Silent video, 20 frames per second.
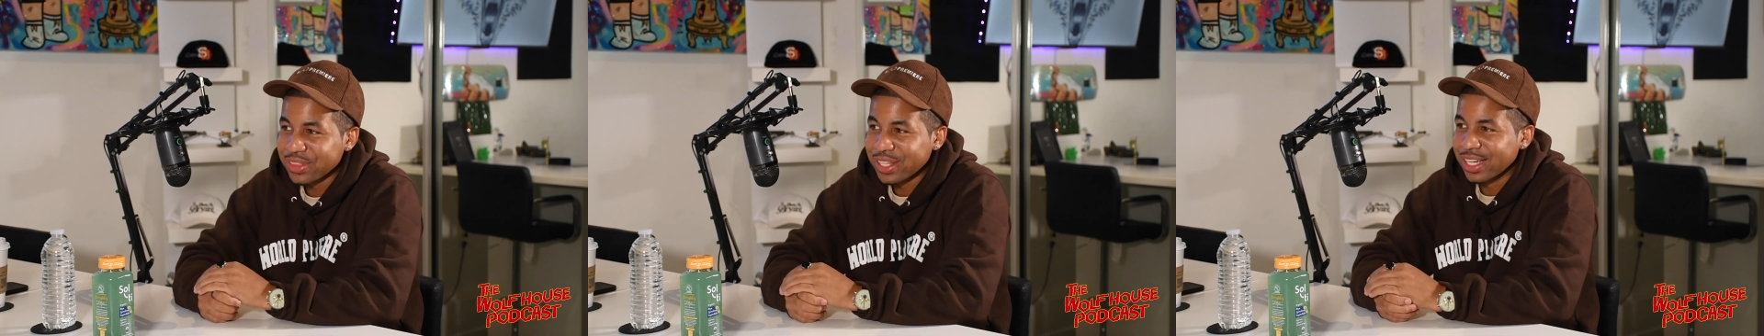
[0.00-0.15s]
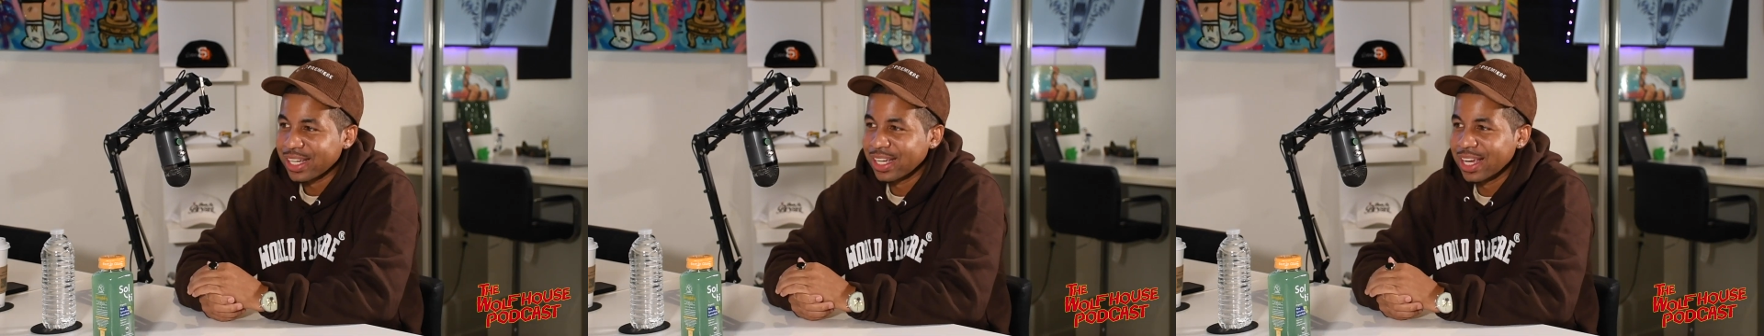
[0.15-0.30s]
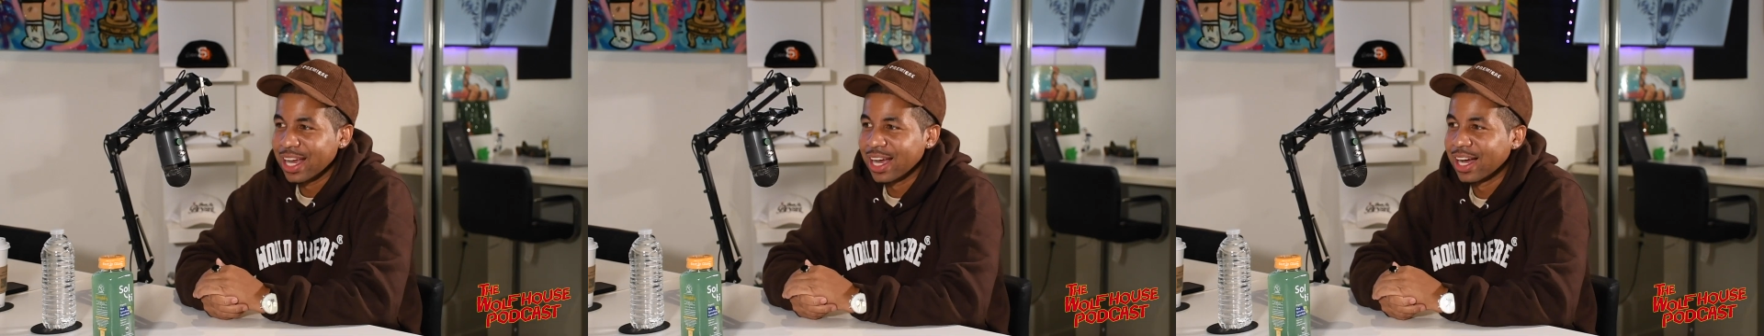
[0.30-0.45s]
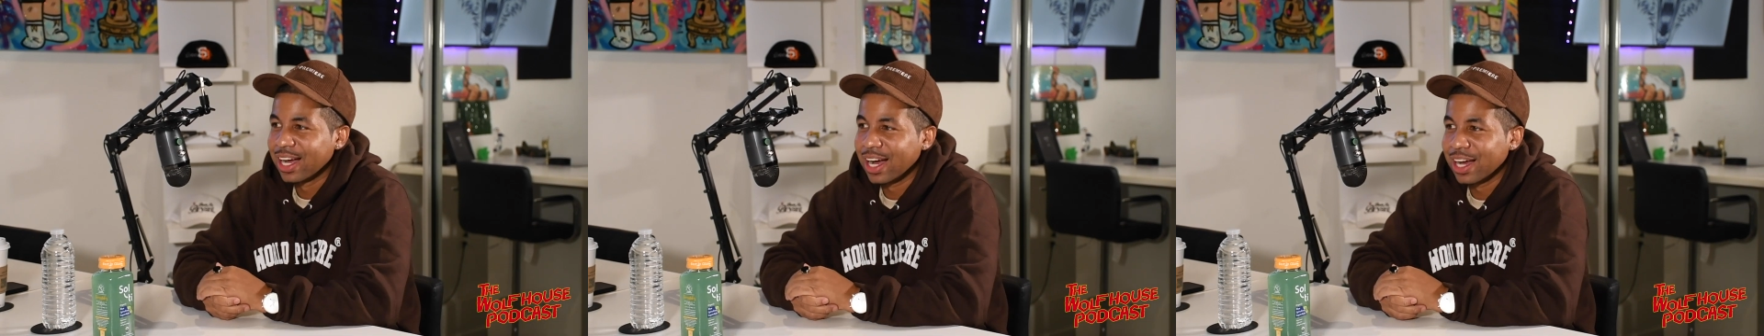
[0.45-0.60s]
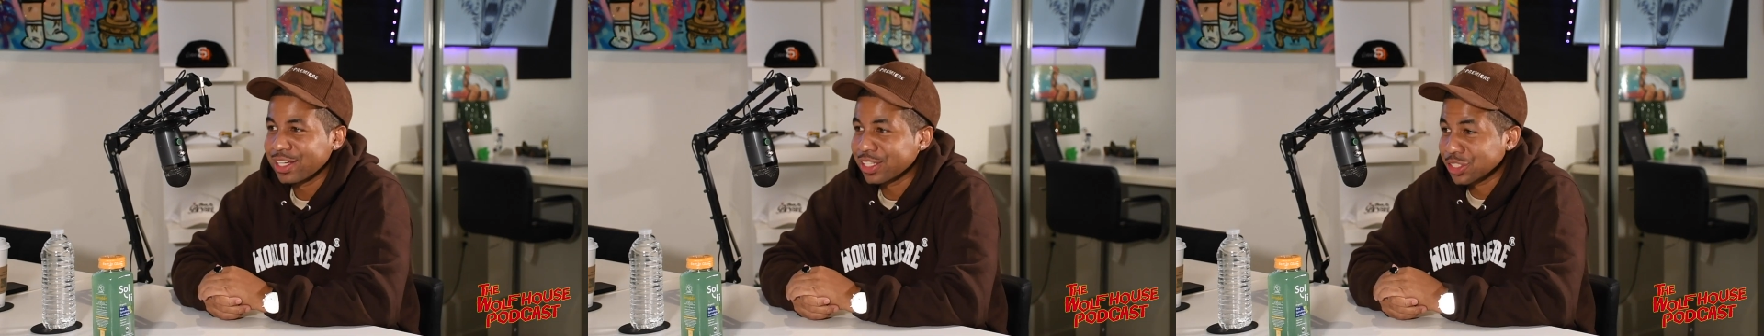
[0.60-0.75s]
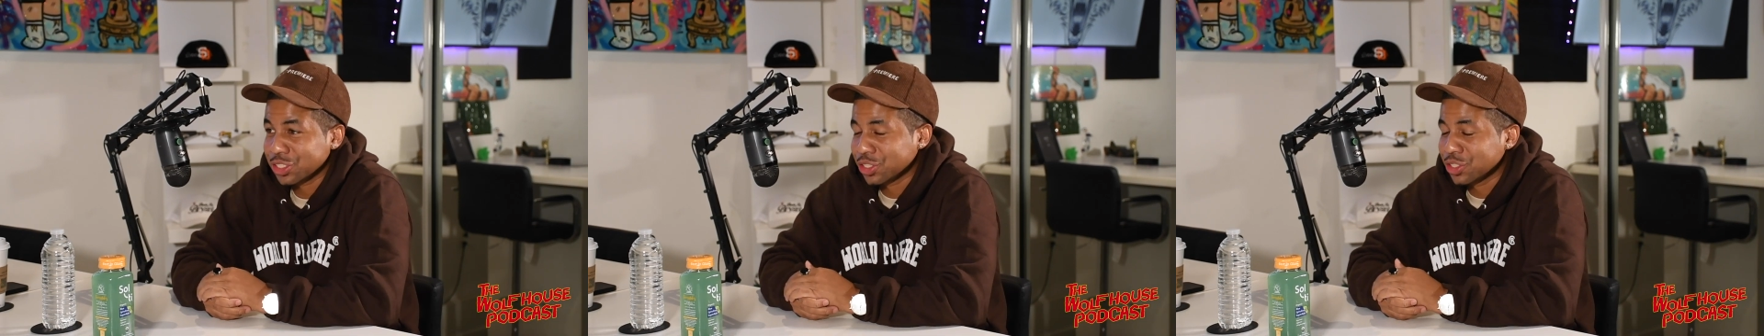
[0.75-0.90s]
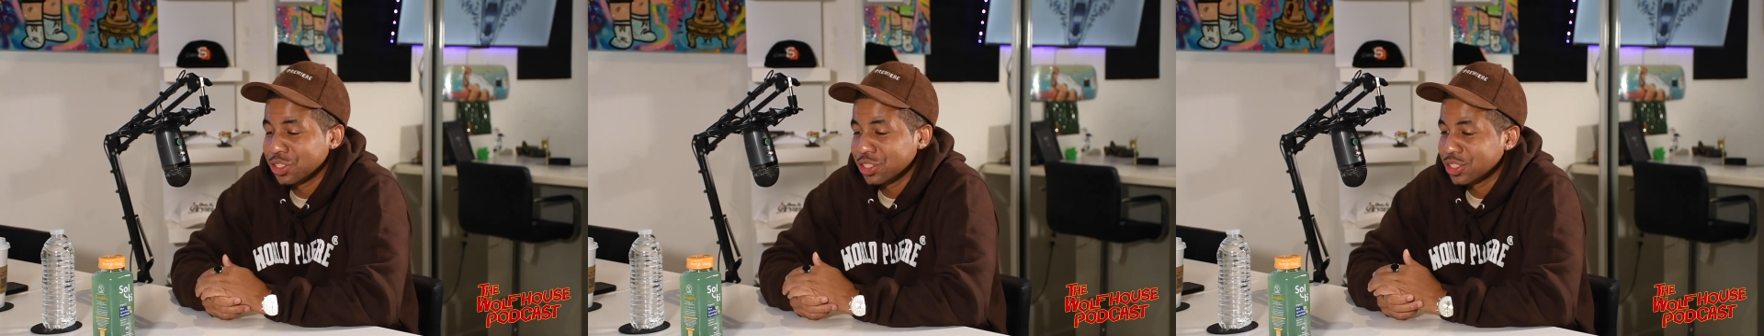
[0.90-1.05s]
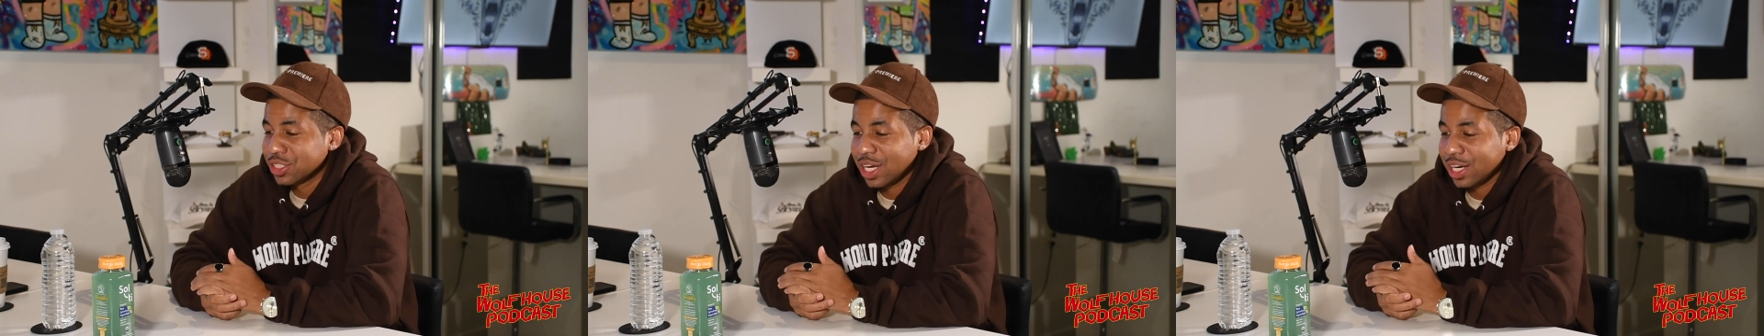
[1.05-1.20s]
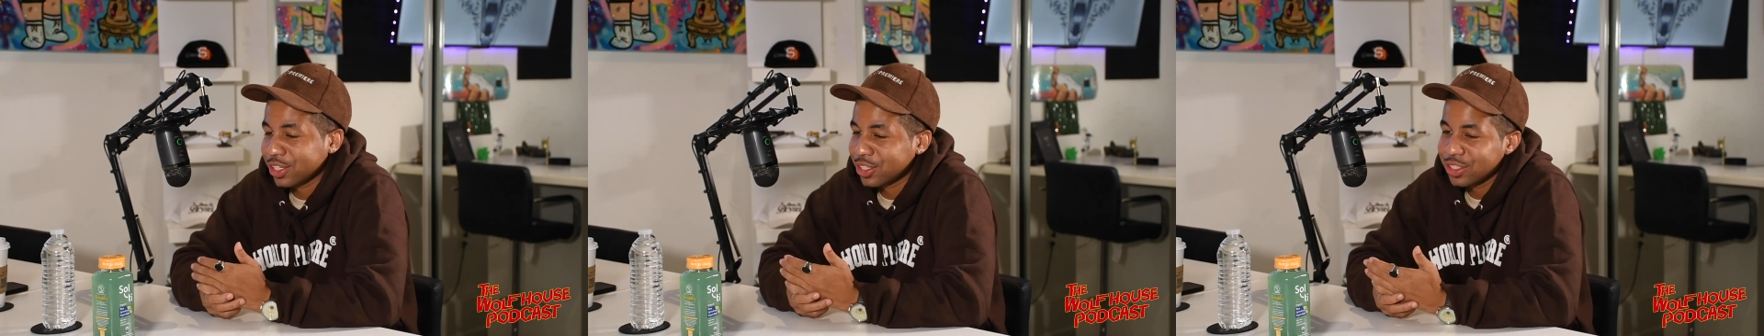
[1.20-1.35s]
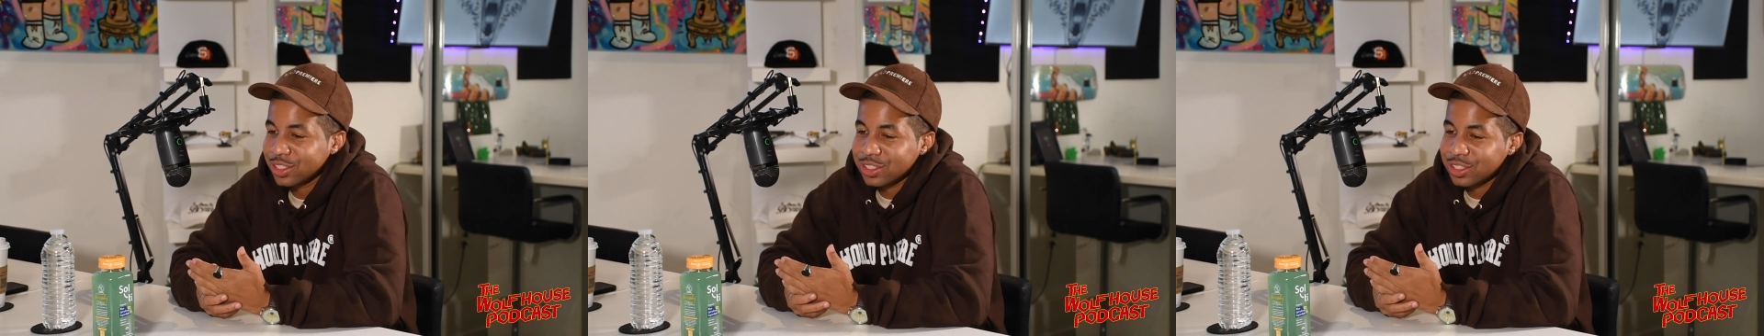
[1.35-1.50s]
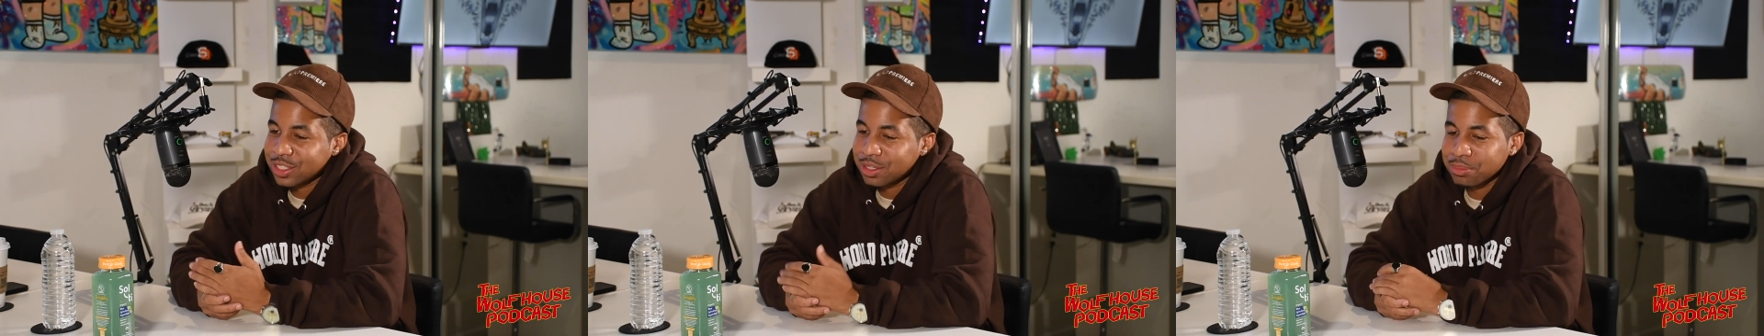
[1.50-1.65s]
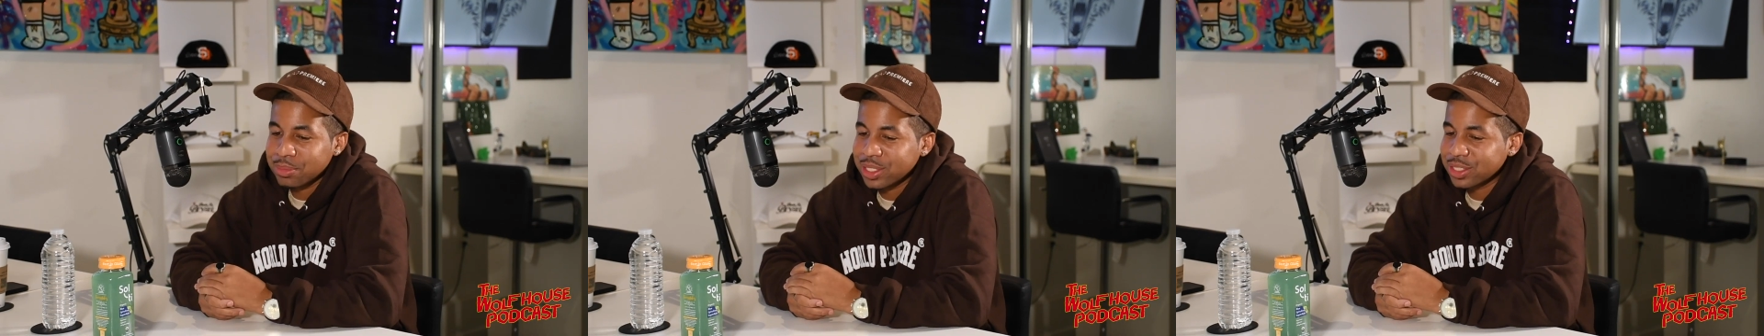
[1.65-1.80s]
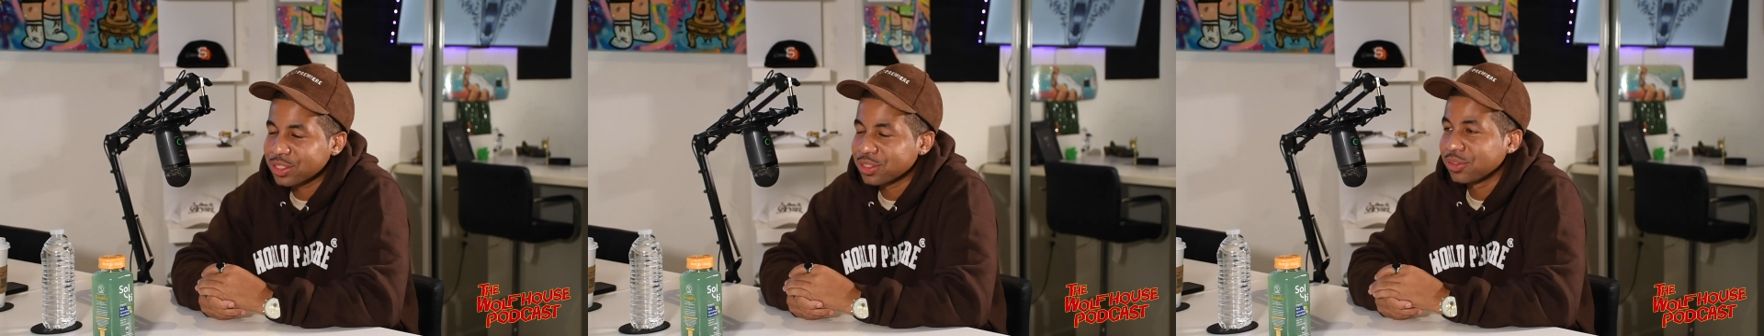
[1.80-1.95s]
Yeah. I couldn't
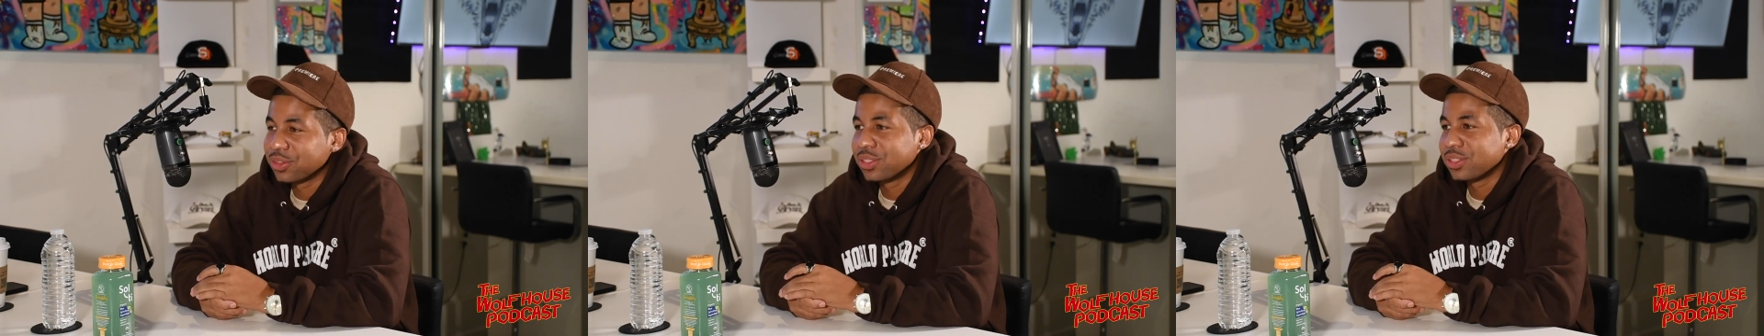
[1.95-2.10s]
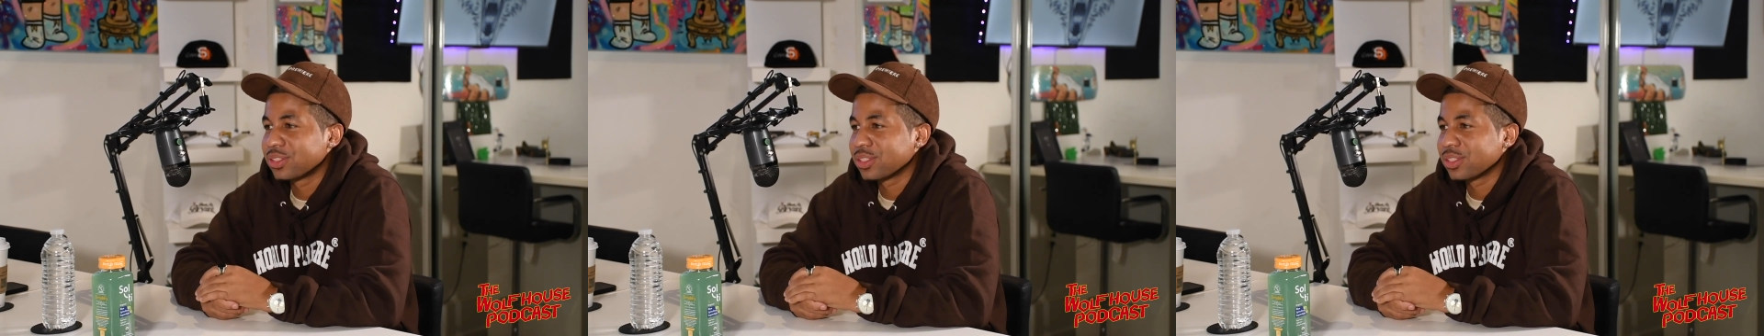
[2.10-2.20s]
commit to it.